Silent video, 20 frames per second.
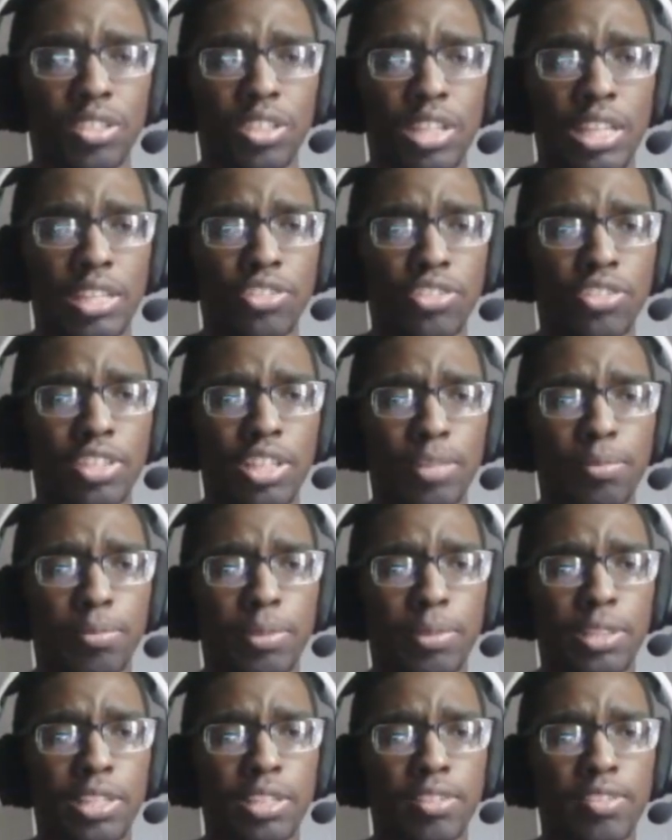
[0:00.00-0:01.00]
At least you got
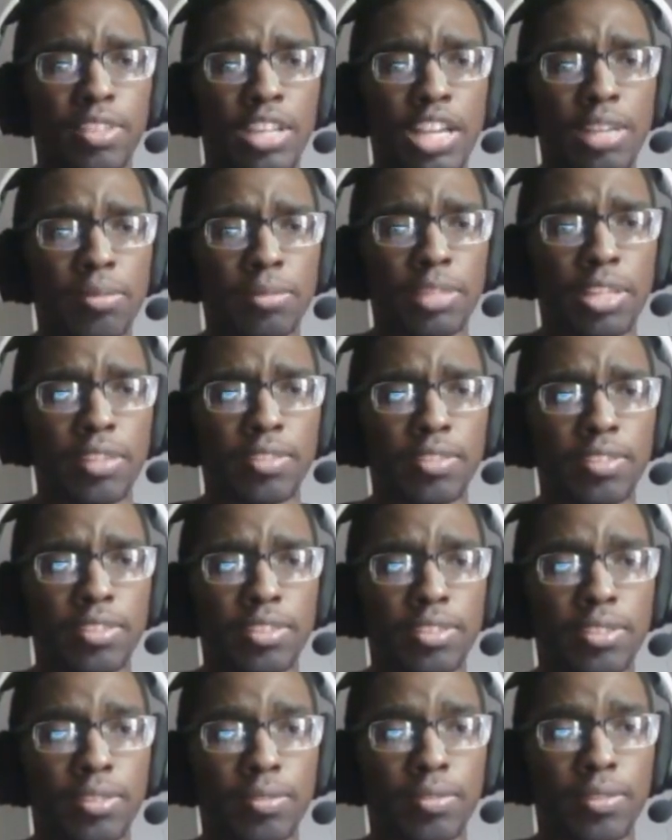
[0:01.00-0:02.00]
plenty of time left.
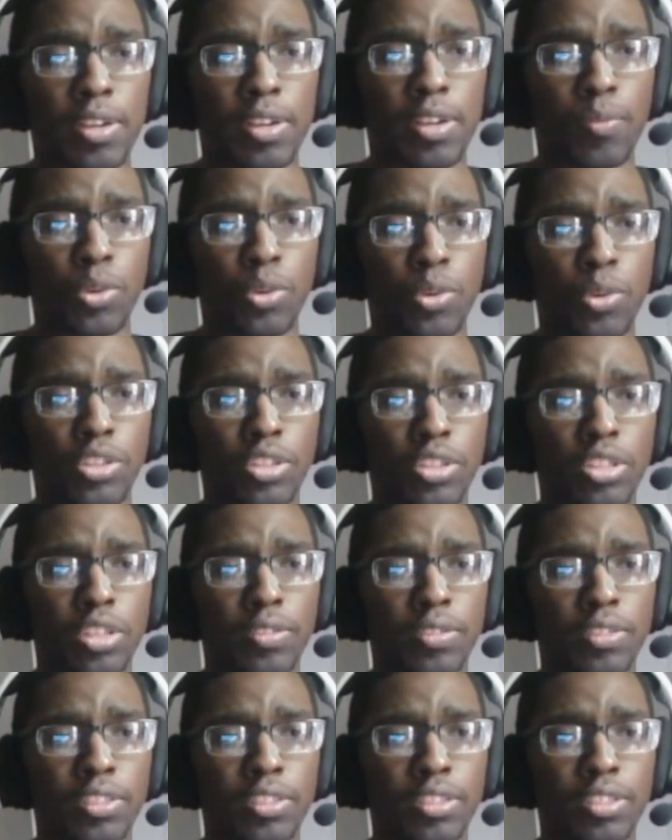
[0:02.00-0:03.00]
Very fortunate
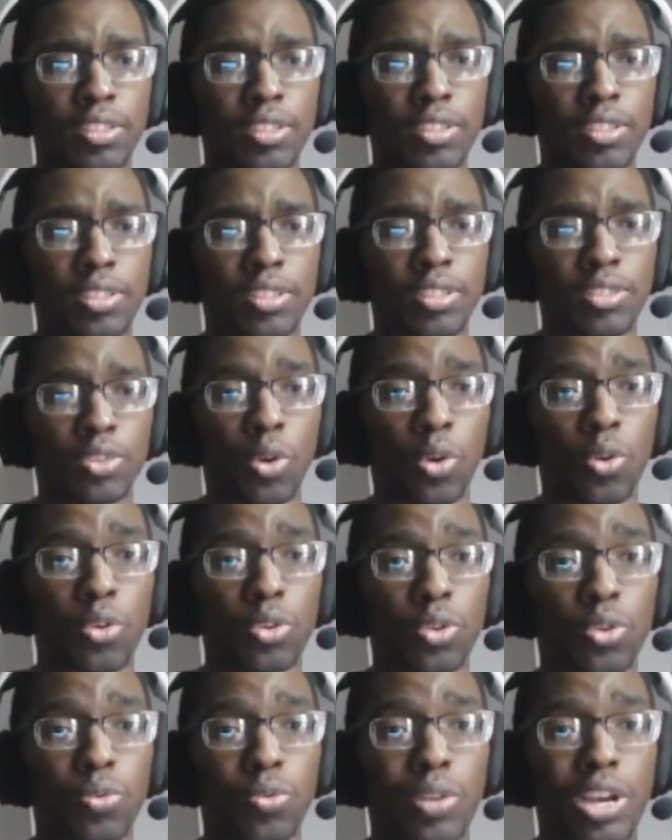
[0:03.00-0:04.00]
enough. Don't
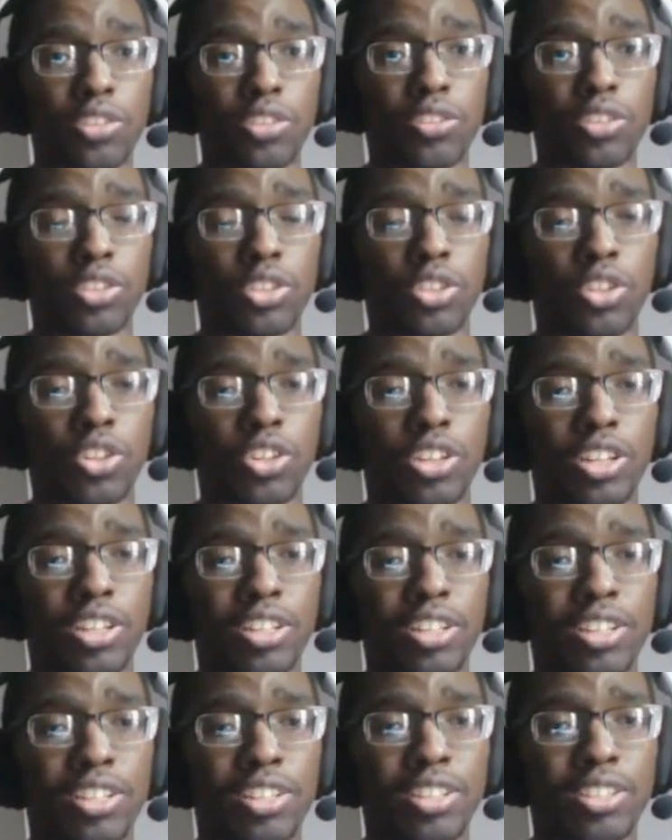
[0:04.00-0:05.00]
crash the car.
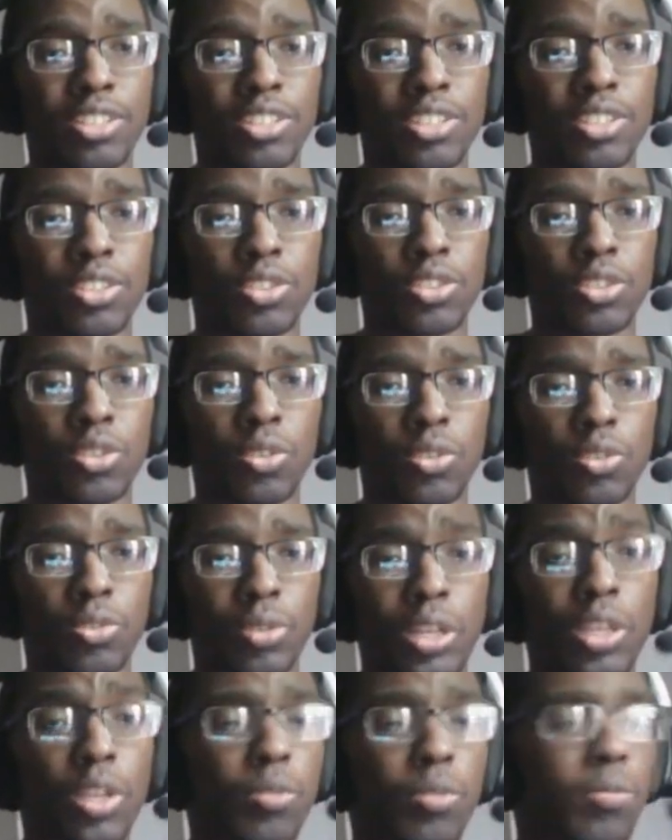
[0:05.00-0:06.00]
Don't
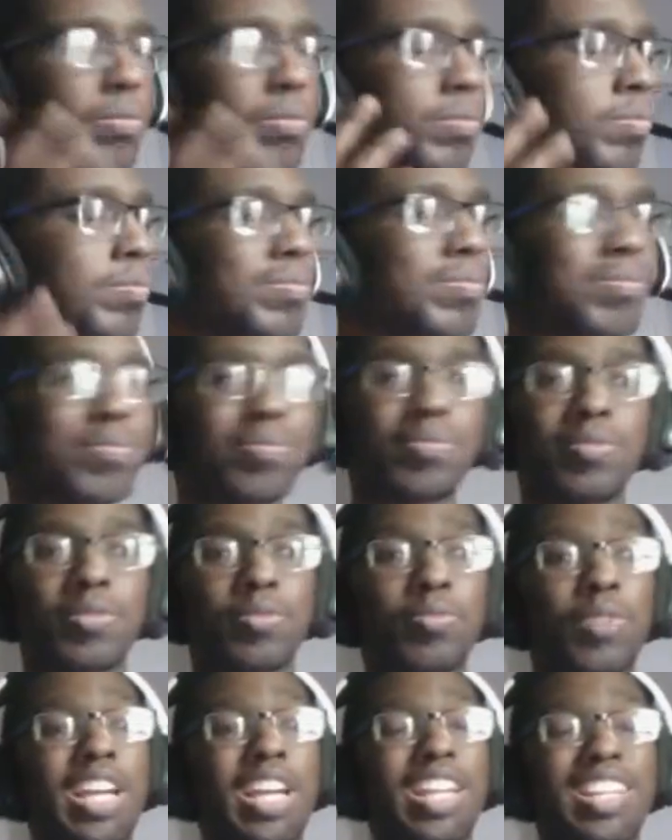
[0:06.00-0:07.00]
crash.
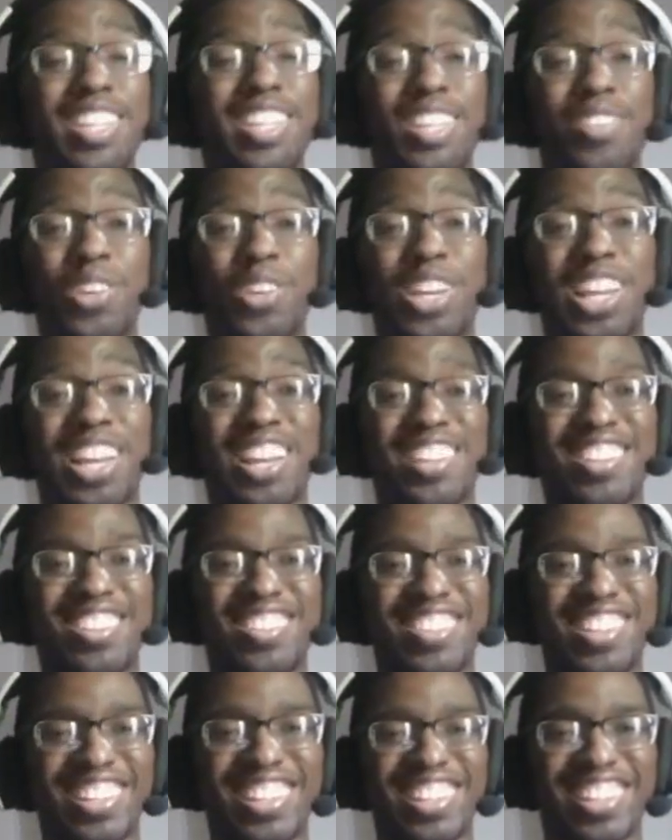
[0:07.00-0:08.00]
Right, he went ahead and
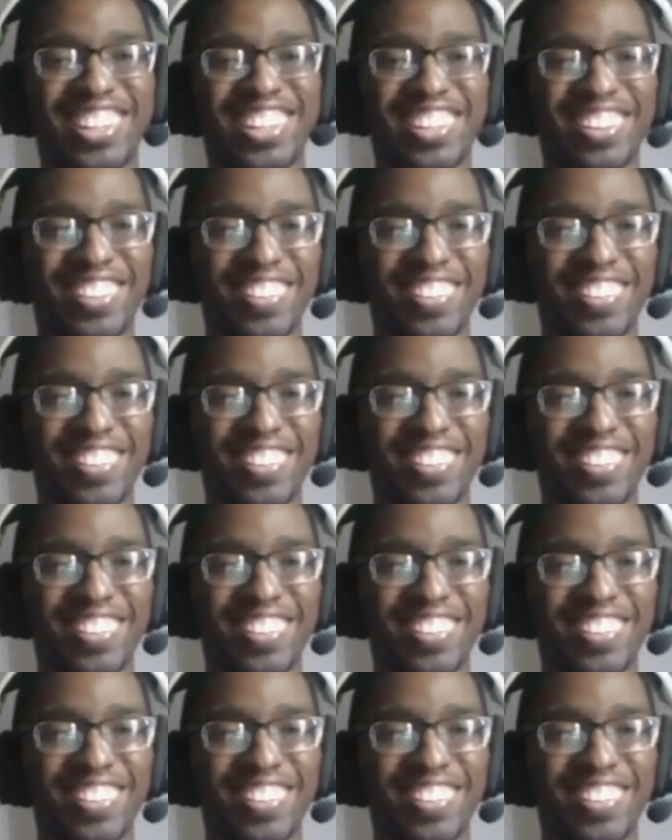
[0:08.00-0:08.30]
did it.